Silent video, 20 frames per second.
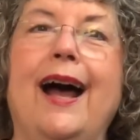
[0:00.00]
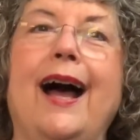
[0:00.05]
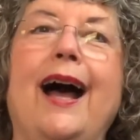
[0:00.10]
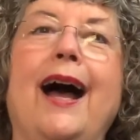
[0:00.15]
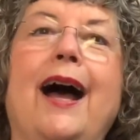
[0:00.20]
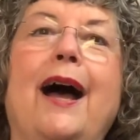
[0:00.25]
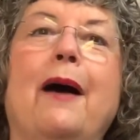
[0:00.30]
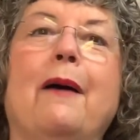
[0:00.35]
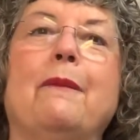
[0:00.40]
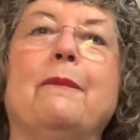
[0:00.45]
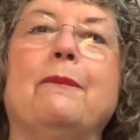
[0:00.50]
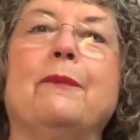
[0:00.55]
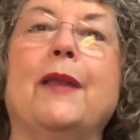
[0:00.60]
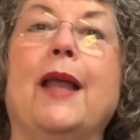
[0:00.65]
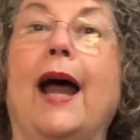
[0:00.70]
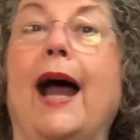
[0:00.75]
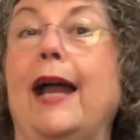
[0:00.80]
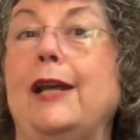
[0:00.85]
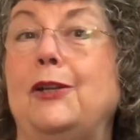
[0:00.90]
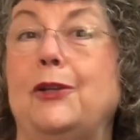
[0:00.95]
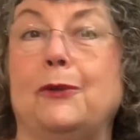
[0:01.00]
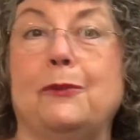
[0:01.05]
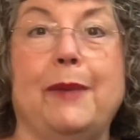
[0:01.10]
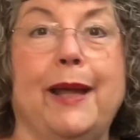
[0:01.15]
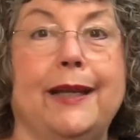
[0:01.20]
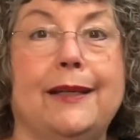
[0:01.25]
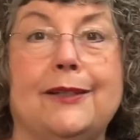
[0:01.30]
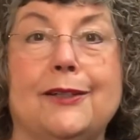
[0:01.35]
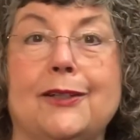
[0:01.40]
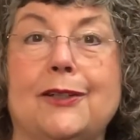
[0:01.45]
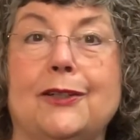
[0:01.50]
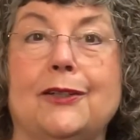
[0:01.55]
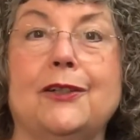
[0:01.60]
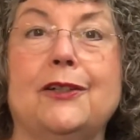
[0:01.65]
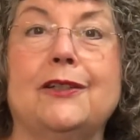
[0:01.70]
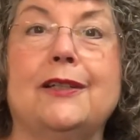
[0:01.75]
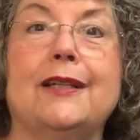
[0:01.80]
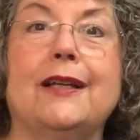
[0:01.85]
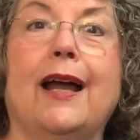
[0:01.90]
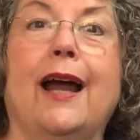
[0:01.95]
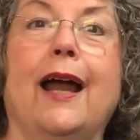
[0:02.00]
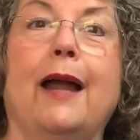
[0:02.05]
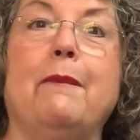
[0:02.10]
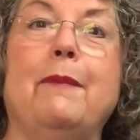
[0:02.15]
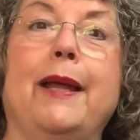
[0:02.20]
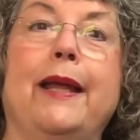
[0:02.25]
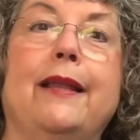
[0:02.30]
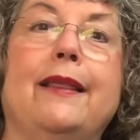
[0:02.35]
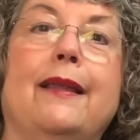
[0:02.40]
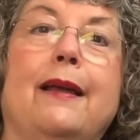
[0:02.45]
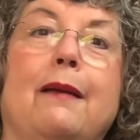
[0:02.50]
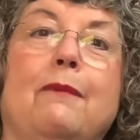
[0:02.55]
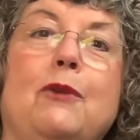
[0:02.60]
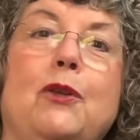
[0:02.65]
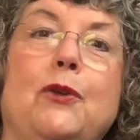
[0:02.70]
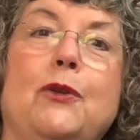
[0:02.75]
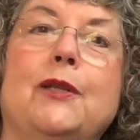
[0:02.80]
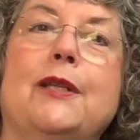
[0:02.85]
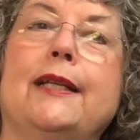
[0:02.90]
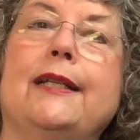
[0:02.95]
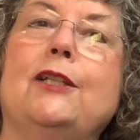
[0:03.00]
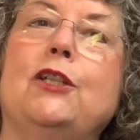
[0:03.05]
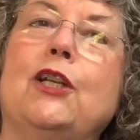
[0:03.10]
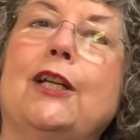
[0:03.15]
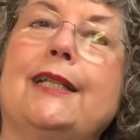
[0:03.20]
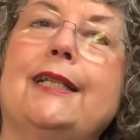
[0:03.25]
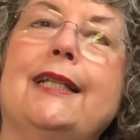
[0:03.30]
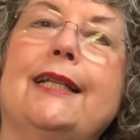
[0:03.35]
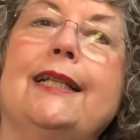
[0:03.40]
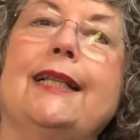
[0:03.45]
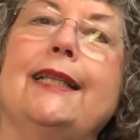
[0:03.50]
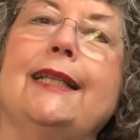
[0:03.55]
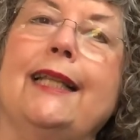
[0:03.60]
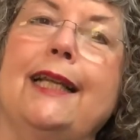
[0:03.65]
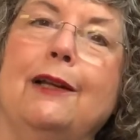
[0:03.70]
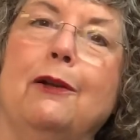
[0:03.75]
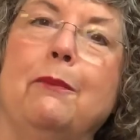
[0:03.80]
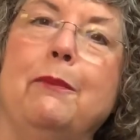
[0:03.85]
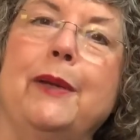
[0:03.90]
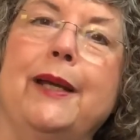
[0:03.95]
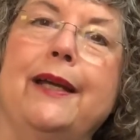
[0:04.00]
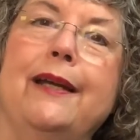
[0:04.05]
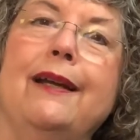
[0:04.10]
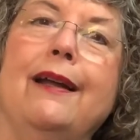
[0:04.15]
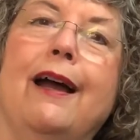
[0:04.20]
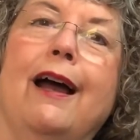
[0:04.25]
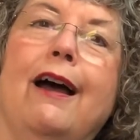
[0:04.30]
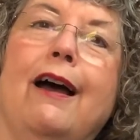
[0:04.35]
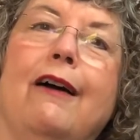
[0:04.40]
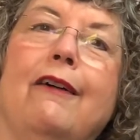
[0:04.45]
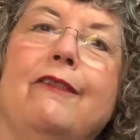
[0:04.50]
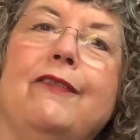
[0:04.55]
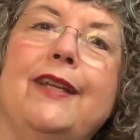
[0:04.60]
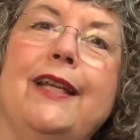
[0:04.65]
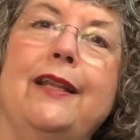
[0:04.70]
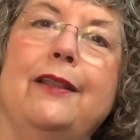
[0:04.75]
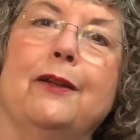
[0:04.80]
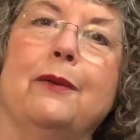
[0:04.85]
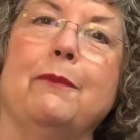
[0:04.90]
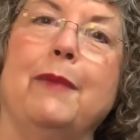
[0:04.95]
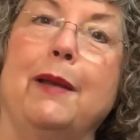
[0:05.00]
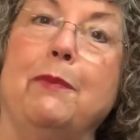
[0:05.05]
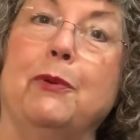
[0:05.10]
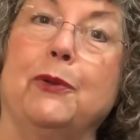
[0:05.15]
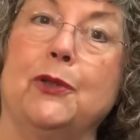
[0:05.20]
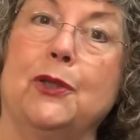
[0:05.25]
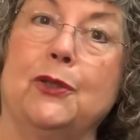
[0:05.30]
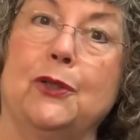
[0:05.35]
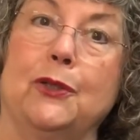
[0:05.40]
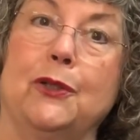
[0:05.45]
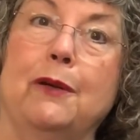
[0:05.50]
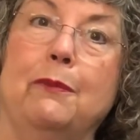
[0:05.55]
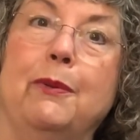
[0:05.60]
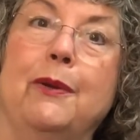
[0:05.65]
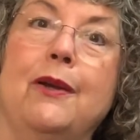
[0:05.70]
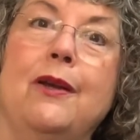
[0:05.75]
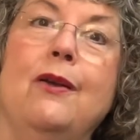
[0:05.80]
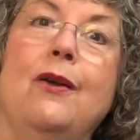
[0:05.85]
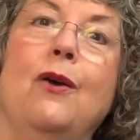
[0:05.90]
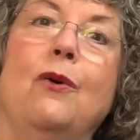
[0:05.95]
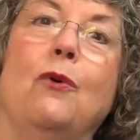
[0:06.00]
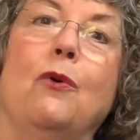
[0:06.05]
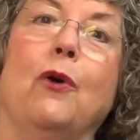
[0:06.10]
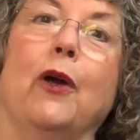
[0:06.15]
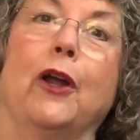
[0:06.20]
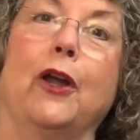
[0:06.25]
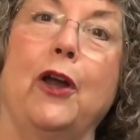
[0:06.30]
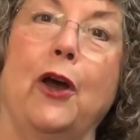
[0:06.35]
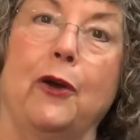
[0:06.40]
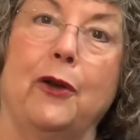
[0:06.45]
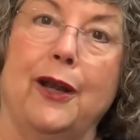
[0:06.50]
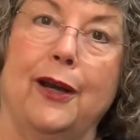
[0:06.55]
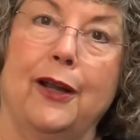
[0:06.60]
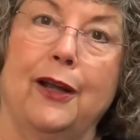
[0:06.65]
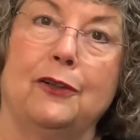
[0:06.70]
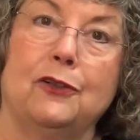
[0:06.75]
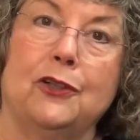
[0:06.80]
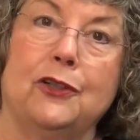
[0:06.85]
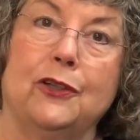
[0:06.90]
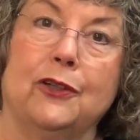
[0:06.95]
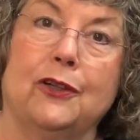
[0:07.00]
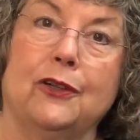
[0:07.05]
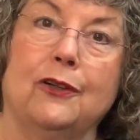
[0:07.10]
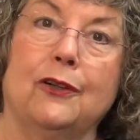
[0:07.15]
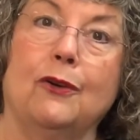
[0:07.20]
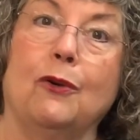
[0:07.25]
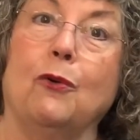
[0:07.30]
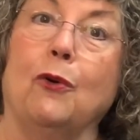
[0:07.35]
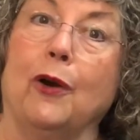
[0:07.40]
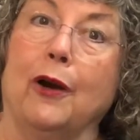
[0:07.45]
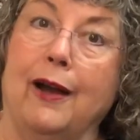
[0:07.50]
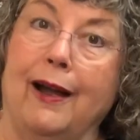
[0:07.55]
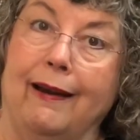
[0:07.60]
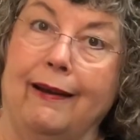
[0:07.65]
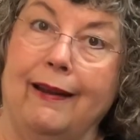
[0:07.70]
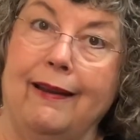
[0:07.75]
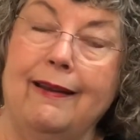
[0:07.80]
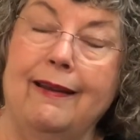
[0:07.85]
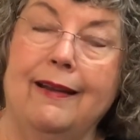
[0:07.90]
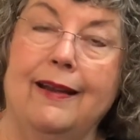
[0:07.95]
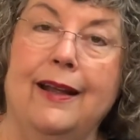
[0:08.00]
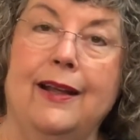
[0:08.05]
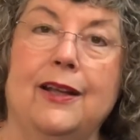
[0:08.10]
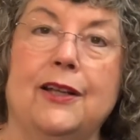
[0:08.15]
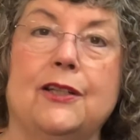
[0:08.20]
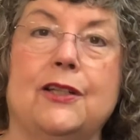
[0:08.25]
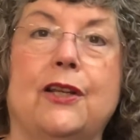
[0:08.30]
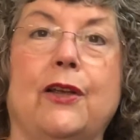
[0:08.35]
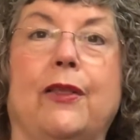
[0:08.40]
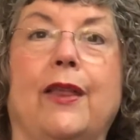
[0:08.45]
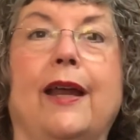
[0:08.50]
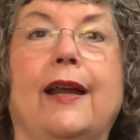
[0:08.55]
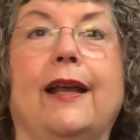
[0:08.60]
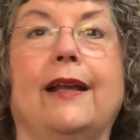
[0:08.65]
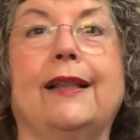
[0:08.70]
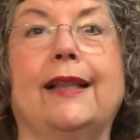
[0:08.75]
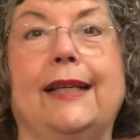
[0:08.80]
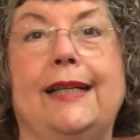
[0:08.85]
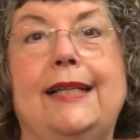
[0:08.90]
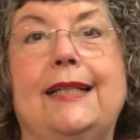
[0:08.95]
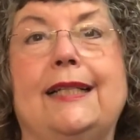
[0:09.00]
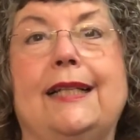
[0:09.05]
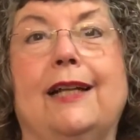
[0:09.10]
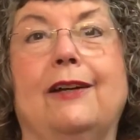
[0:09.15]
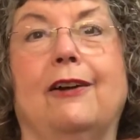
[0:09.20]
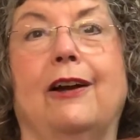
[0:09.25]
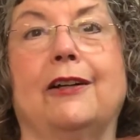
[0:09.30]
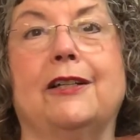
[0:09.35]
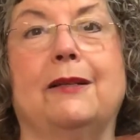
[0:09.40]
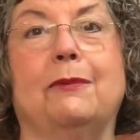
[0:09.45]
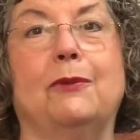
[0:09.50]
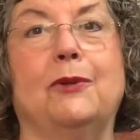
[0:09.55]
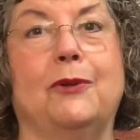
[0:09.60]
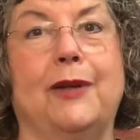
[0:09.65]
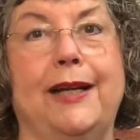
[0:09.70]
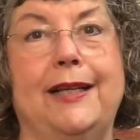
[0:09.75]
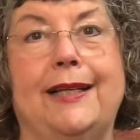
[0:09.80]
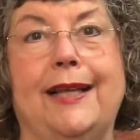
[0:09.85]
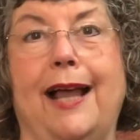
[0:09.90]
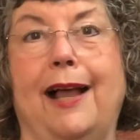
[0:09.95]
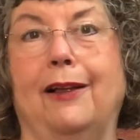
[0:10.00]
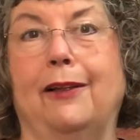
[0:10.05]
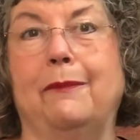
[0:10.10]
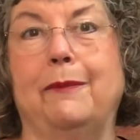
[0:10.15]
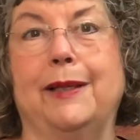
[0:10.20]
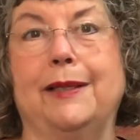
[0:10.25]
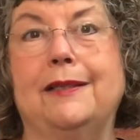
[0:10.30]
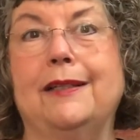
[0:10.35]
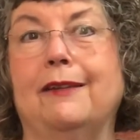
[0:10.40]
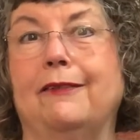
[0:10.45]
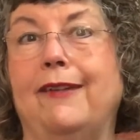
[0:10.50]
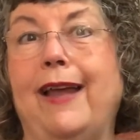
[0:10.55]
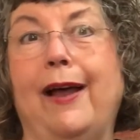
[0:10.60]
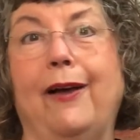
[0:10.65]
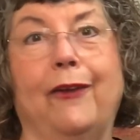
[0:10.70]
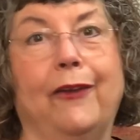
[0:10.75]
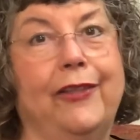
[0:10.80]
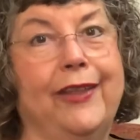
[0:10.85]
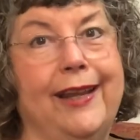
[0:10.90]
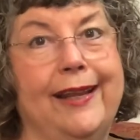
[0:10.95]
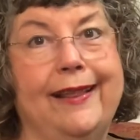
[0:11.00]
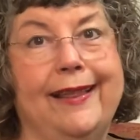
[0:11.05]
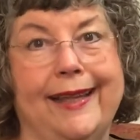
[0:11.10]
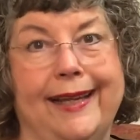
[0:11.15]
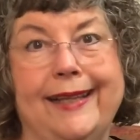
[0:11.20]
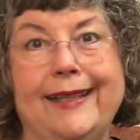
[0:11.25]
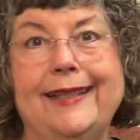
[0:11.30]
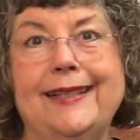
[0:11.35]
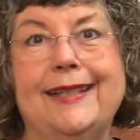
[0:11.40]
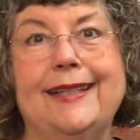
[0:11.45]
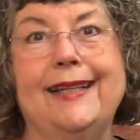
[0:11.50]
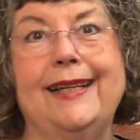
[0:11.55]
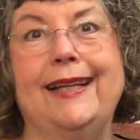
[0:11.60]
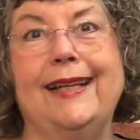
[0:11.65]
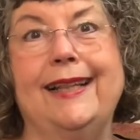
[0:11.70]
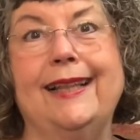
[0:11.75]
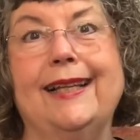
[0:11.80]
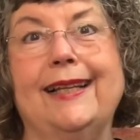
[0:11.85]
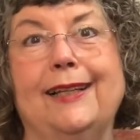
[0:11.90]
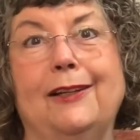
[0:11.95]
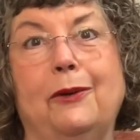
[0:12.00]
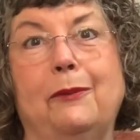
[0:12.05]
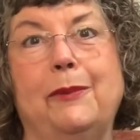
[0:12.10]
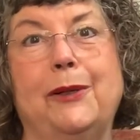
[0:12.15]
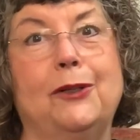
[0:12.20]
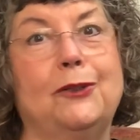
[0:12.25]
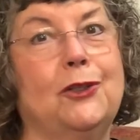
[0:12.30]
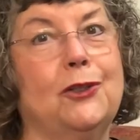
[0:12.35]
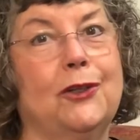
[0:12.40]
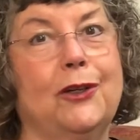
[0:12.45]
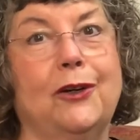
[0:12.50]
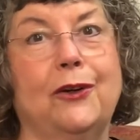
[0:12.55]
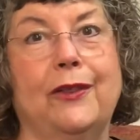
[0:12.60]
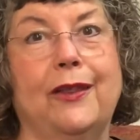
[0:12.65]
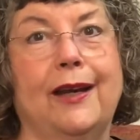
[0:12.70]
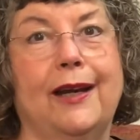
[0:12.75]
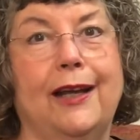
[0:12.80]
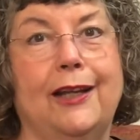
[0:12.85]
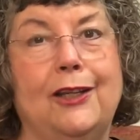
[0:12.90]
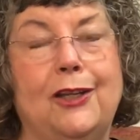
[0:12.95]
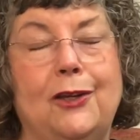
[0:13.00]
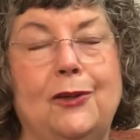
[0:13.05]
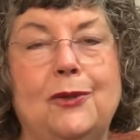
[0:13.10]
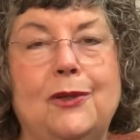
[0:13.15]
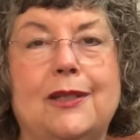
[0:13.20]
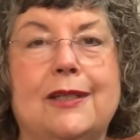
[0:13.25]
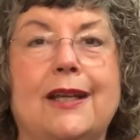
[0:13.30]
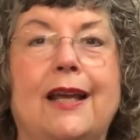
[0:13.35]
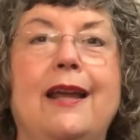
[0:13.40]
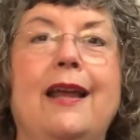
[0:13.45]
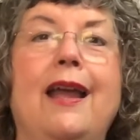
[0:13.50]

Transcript: I do make desserts. I make them using just a little bit of either maple syrup or coconut sugar or honey, so that at least there are some trace elements of healthy things in the little bit of sugar that I use.